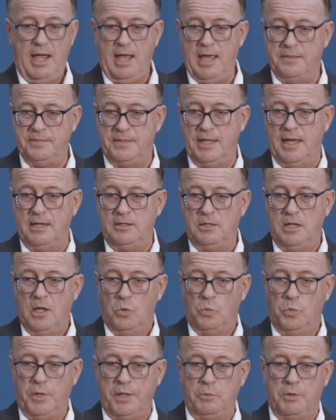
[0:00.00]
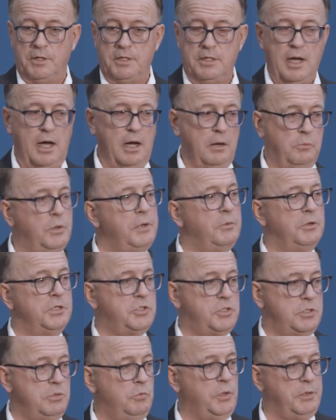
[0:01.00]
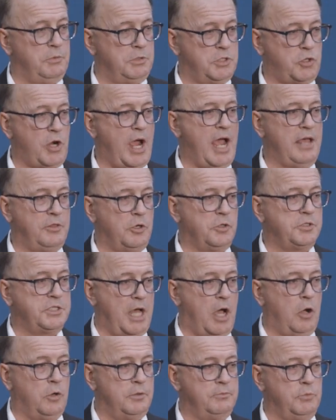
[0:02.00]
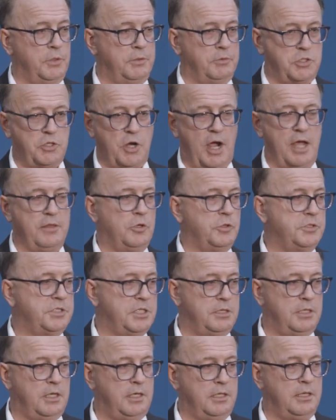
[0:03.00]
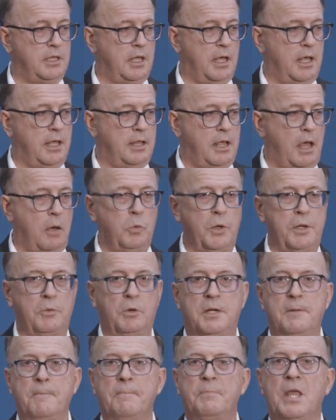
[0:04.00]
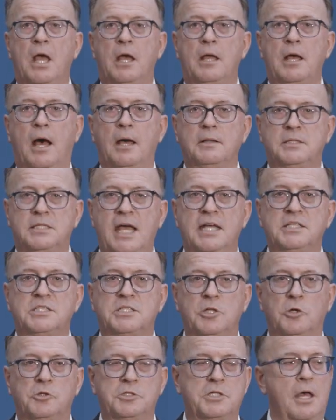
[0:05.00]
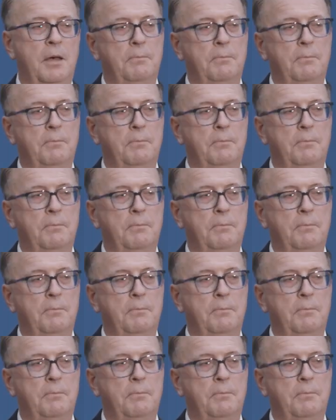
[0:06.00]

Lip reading: And then we would try those out. We would try those we would test those.